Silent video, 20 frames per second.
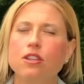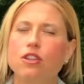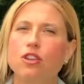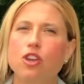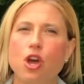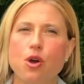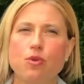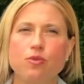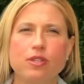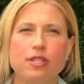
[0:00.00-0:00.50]
you
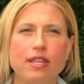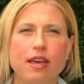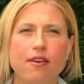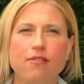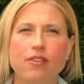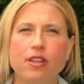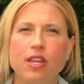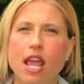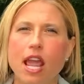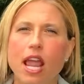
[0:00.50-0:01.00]
know,
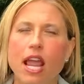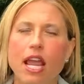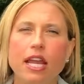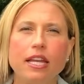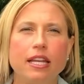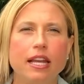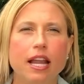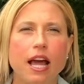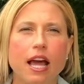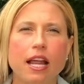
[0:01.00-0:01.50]
7,
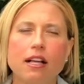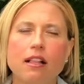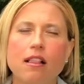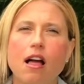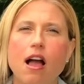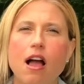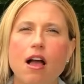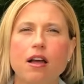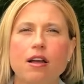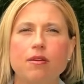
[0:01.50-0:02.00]
8, 9
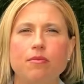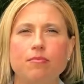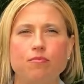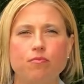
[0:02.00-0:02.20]
o'clock,